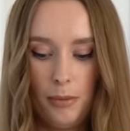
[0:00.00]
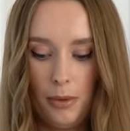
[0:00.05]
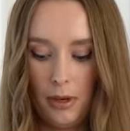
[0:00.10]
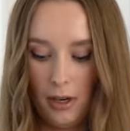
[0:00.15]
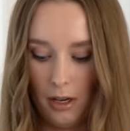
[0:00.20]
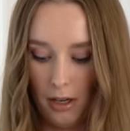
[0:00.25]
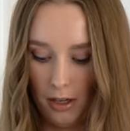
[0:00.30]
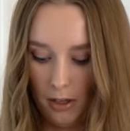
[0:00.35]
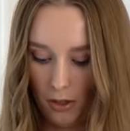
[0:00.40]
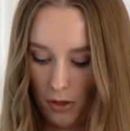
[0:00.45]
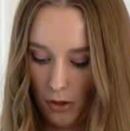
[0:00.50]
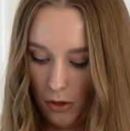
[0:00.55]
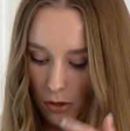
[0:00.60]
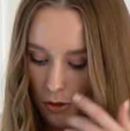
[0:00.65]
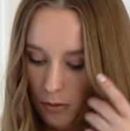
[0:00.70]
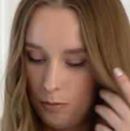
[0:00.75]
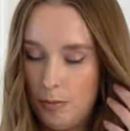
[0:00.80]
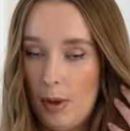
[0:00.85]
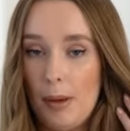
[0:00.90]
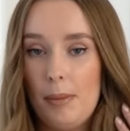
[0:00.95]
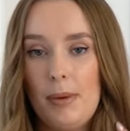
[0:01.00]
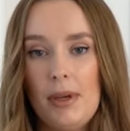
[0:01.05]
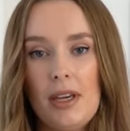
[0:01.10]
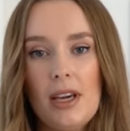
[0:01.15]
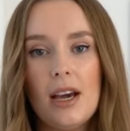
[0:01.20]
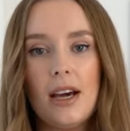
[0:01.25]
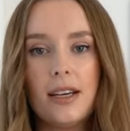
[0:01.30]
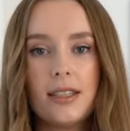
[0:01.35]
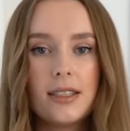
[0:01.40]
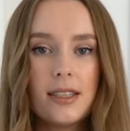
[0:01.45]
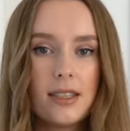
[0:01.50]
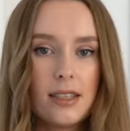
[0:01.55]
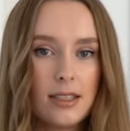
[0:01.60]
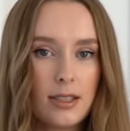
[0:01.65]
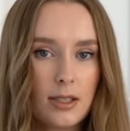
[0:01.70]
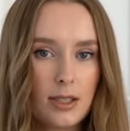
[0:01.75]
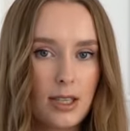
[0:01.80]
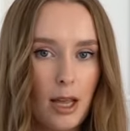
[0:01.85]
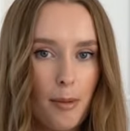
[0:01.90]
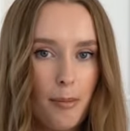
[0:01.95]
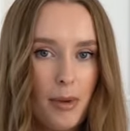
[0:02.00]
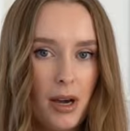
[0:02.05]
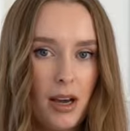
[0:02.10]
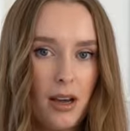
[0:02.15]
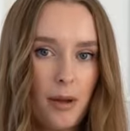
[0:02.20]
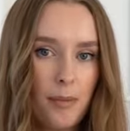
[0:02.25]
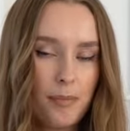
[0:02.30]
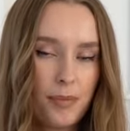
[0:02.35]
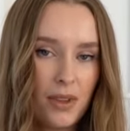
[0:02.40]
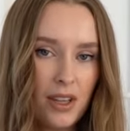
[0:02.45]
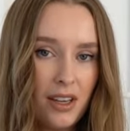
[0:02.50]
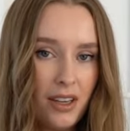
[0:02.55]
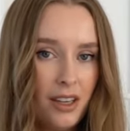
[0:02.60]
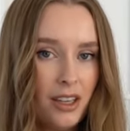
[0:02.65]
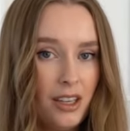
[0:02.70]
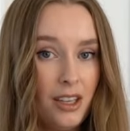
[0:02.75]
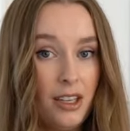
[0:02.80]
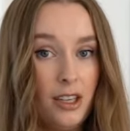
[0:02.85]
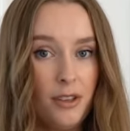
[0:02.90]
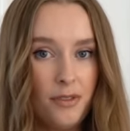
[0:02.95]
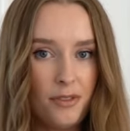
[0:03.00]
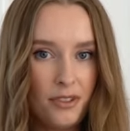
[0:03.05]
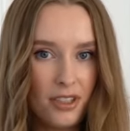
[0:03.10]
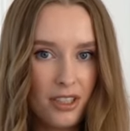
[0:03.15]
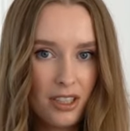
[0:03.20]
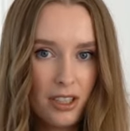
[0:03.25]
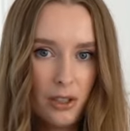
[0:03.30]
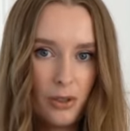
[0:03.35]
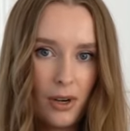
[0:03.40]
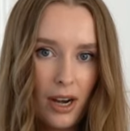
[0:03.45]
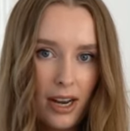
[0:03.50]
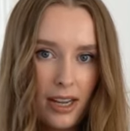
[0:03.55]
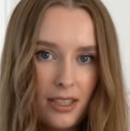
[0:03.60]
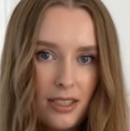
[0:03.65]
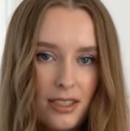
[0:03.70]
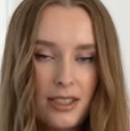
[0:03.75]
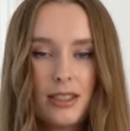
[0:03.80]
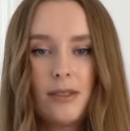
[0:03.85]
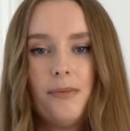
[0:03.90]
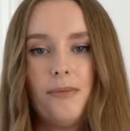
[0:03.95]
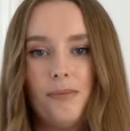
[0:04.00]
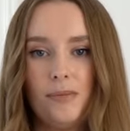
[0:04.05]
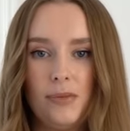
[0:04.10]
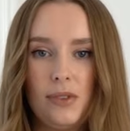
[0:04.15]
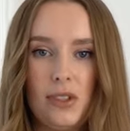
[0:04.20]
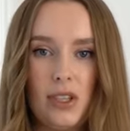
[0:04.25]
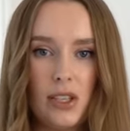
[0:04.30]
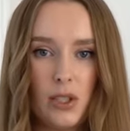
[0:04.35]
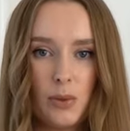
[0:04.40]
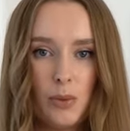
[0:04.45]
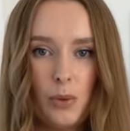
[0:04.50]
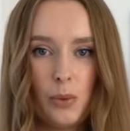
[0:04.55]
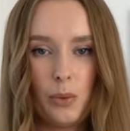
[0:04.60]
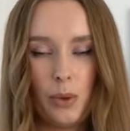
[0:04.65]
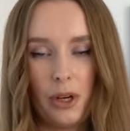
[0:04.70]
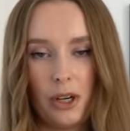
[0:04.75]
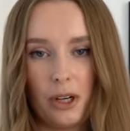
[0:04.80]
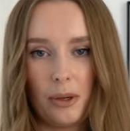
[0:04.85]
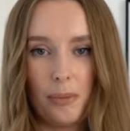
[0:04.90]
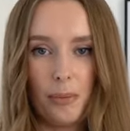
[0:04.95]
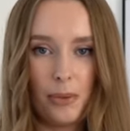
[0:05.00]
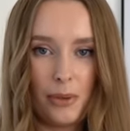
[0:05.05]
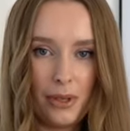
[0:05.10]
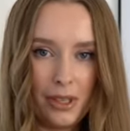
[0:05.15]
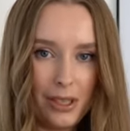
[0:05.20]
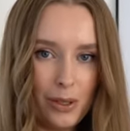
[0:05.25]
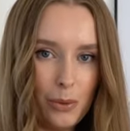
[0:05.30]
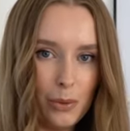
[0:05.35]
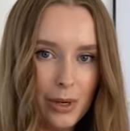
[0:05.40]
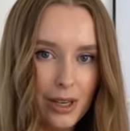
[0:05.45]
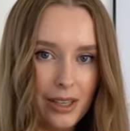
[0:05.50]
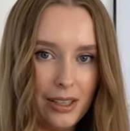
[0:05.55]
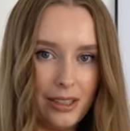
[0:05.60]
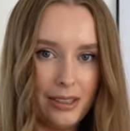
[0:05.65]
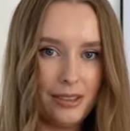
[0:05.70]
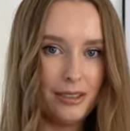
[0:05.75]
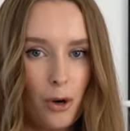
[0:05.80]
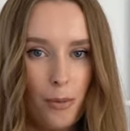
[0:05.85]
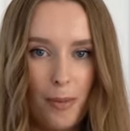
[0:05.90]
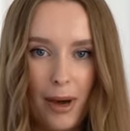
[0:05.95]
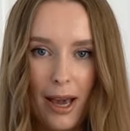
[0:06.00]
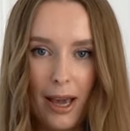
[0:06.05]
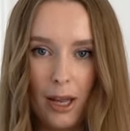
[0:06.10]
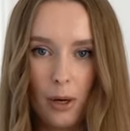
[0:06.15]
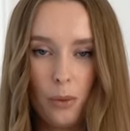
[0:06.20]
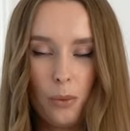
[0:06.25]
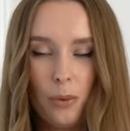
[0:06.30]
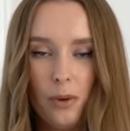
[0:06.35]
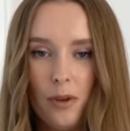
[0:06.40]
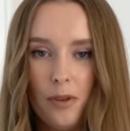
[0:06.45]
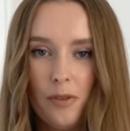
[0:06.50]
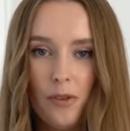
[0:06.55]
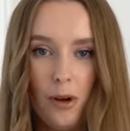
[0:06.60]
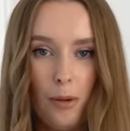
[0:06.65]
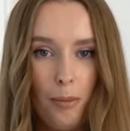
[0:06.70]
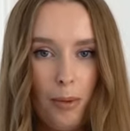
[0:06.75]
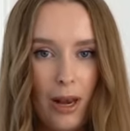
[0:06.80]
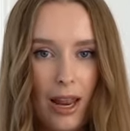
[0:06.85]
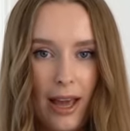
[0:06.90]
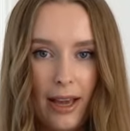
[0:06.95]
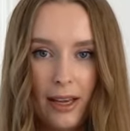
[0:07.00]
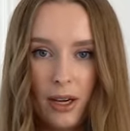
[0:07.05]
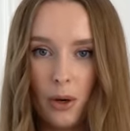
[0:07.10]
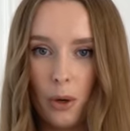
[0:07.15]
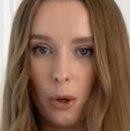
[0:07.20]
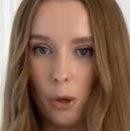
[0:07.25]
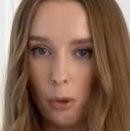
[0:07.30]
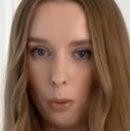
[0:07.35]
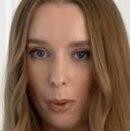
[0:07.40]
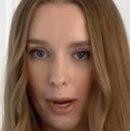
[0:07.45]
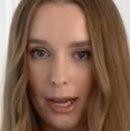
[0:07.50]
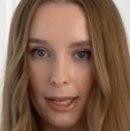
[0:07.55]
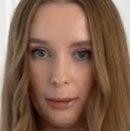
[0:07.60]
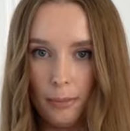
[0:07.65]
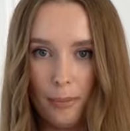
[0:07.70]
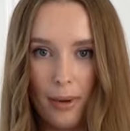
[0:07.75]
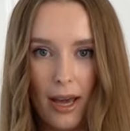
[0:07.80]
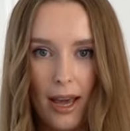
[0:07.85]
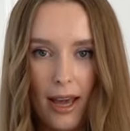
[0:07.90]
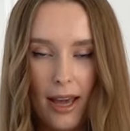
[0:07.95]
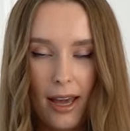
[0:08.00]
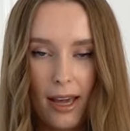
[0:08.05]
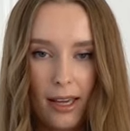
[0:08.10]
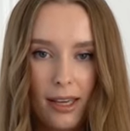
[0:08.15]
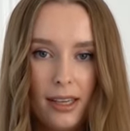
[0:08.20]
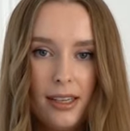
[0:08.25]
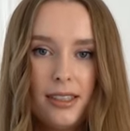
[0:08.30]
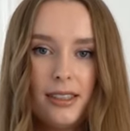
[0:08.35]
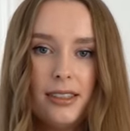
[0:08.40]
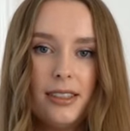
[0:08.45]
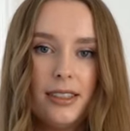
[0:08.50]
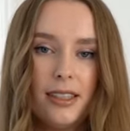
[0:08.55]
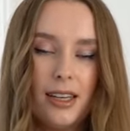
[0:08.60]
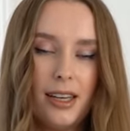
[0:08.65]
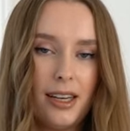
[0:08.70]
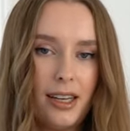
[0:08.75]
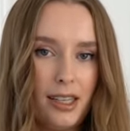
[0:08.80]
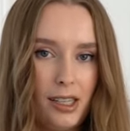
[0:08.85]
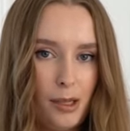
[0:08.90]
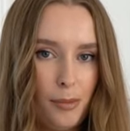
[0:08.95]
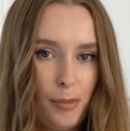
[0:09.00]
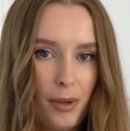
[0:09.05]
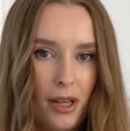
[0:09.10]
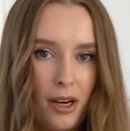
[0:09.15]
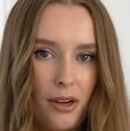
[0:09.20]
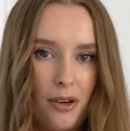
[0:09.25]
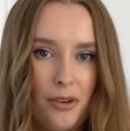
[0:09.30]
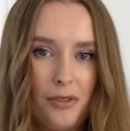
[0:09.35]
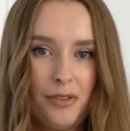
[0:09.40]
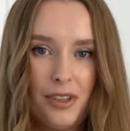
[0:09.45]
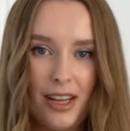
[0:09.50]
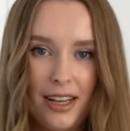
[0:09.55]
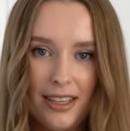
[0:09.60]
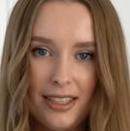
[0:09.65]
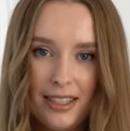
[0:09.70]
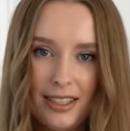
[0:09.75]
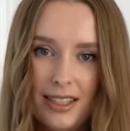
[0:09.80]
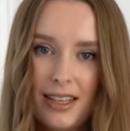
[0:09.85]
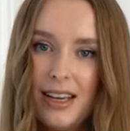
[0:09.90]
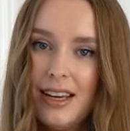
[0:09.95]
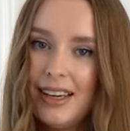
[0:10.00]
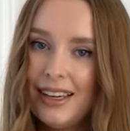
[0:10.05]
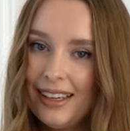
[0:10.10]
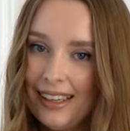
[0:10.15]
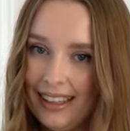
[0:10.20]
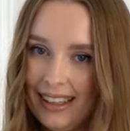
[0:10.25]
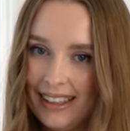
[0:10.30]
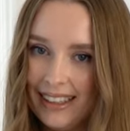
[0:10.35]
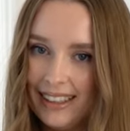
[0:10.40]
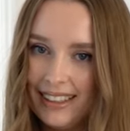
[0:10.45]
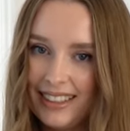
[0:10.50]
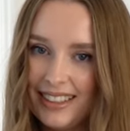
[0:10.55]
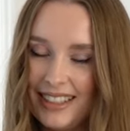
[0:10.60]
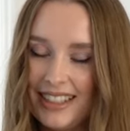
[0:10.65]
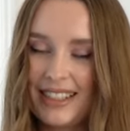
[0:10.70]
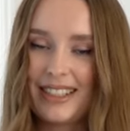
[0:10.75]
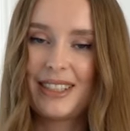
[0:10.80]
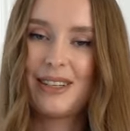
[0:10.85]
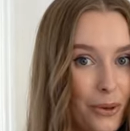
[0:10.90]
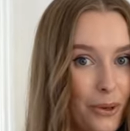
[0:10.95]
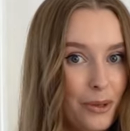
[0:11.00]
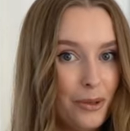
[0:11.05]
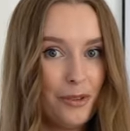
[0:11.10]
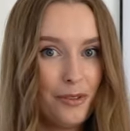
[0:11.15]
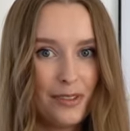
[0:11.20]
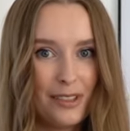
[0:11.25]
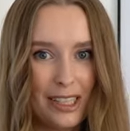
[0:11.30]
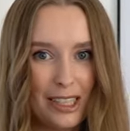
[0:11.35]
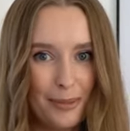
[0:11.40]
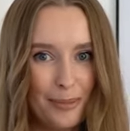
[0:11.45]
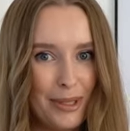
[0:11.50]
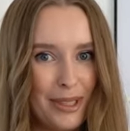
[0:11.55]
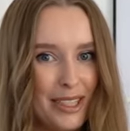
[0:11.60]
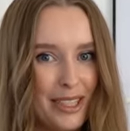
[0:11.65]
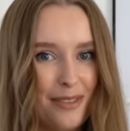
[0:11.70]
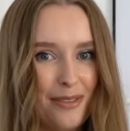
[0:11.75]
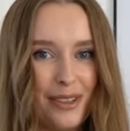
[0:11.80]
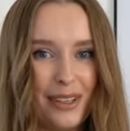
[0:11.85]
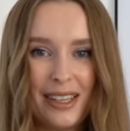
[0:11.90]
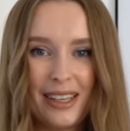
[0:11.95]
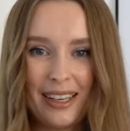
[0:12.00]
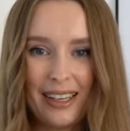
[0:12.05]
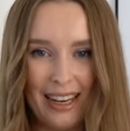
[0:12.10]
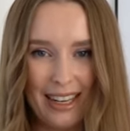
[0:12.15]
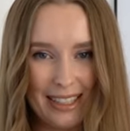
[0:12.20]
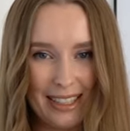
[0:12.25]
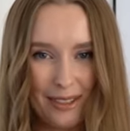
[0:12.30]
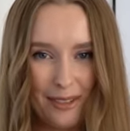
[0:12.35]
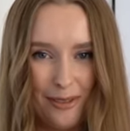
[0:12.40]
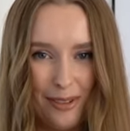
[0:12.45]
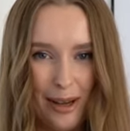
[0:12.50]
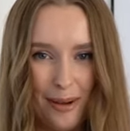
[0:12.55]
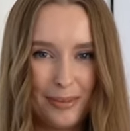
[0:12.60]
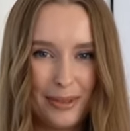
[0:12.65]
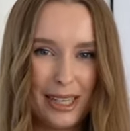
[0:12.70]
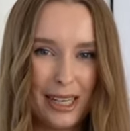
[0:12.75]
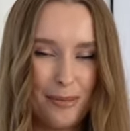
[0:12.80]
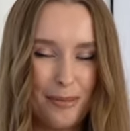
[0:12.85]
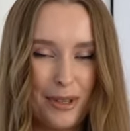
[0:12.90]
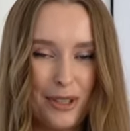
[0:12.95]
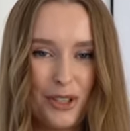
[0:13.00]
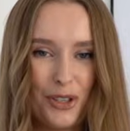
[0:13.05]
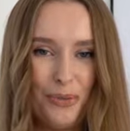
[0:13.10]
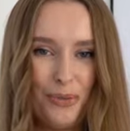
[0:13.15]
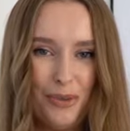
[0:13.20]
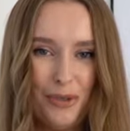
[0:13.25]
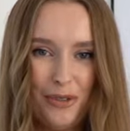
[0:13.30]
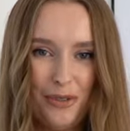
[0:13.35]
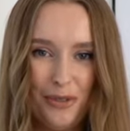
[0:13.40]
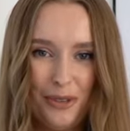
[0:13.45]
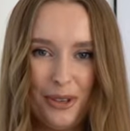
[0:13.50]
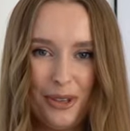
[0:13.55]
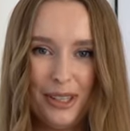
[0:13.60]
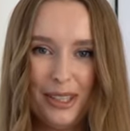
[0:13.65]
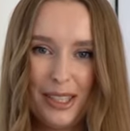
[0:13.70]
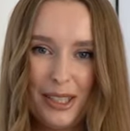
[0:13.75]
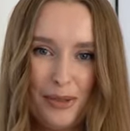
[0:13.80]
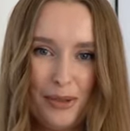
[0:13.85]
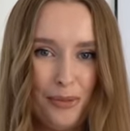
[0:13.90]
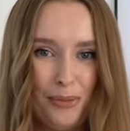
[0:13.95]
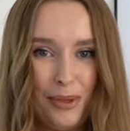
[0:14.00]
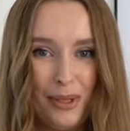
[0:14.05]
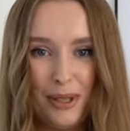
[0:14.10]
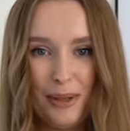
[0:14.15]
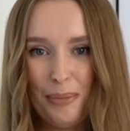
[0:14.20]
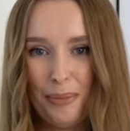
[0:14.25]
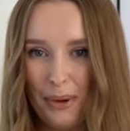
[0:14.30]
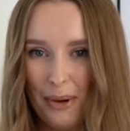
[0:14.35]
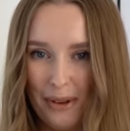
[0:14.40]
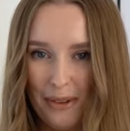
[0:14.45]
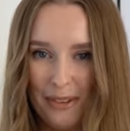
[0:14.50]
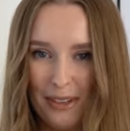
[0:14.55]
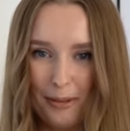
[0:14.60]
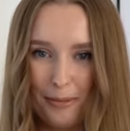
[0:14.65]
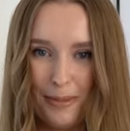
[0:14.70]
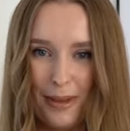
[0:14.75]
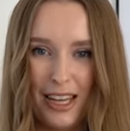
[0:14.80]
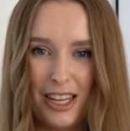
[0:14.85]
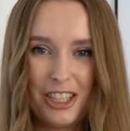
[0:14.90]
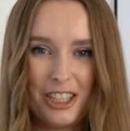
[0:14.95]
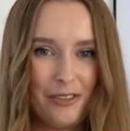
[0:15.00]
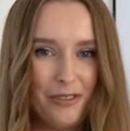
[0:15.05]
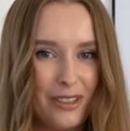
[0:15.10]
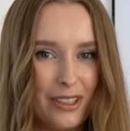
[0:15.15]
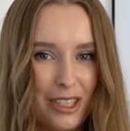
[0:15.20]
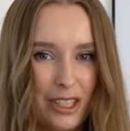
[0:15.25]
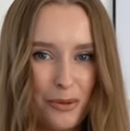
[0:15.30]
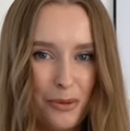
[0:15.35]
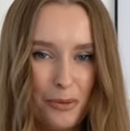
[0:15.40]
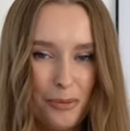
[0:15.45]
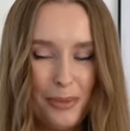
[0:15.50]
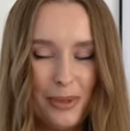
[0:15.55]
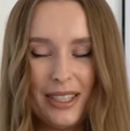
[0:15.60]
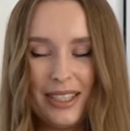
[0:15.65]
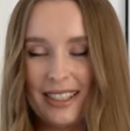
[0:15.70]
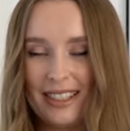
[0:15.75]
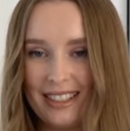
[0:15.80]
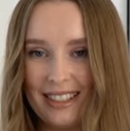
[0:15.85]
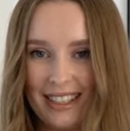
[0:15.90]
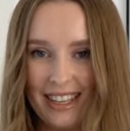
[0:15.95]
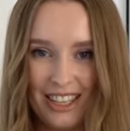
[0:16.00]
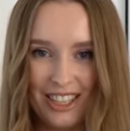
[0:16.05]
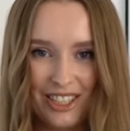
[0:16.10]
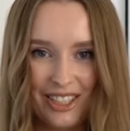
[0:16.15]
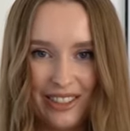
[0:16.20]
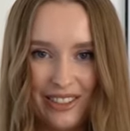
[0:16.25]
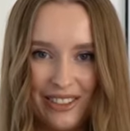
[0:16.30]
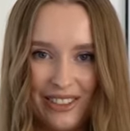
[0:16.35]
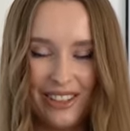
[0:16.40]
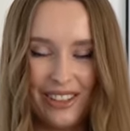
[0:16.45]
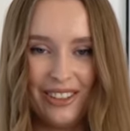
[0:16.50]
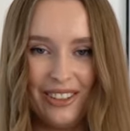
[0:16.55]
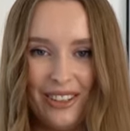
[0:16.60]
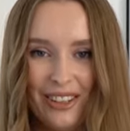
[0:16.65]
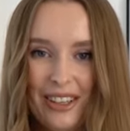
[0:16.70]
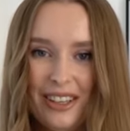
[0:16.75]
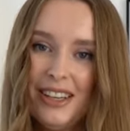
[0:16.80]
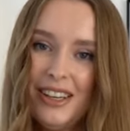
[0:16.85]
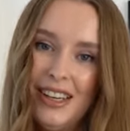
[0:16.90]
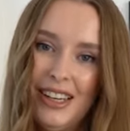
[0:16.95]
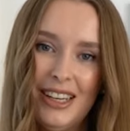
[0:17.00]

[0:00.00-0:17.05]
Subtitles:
But maybe as a summer evening dress, this would work pretty well. Combined with a black or white bag and a pair of nice heels, or with that specific classic flap that I mentioned before, this would be the perfect match. I think this would be such a good look.